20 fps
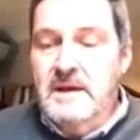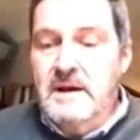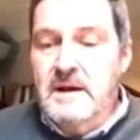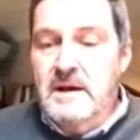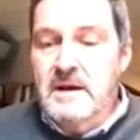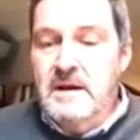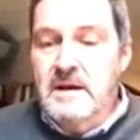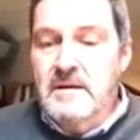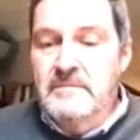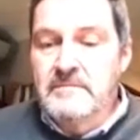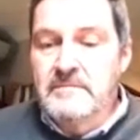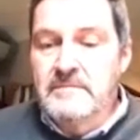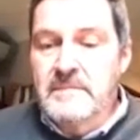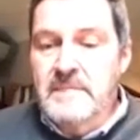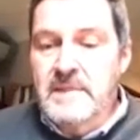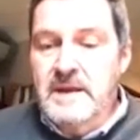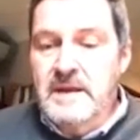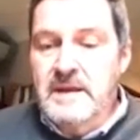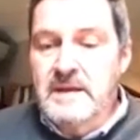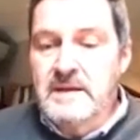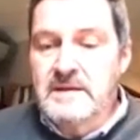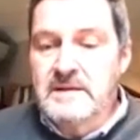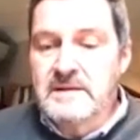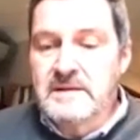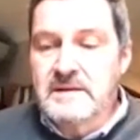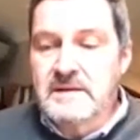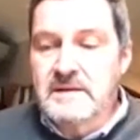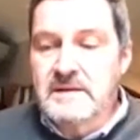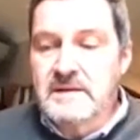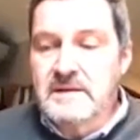And
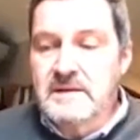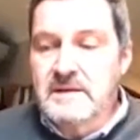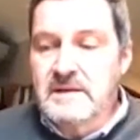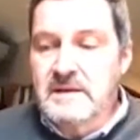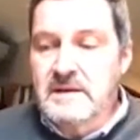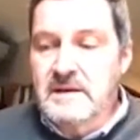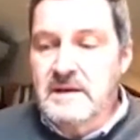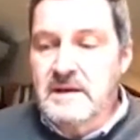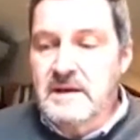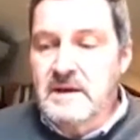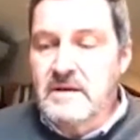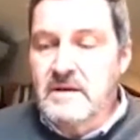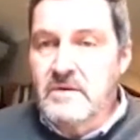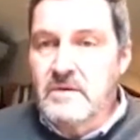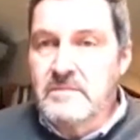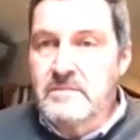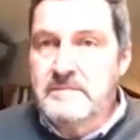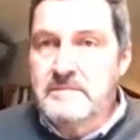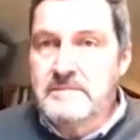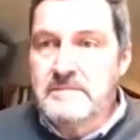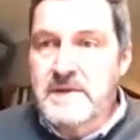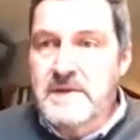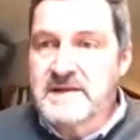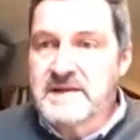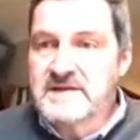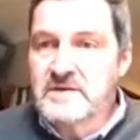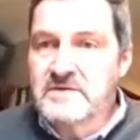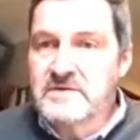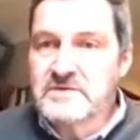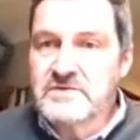I'll
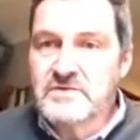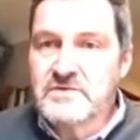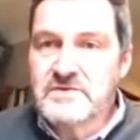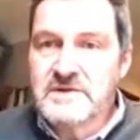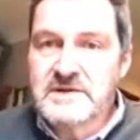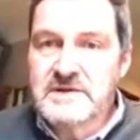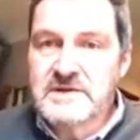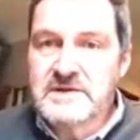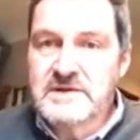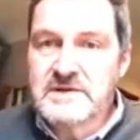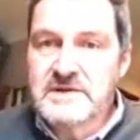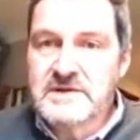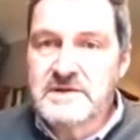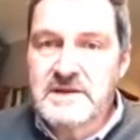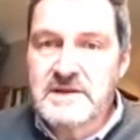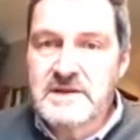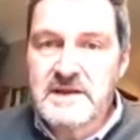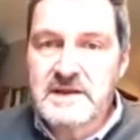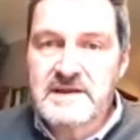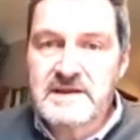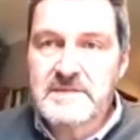pass on to the next speaker.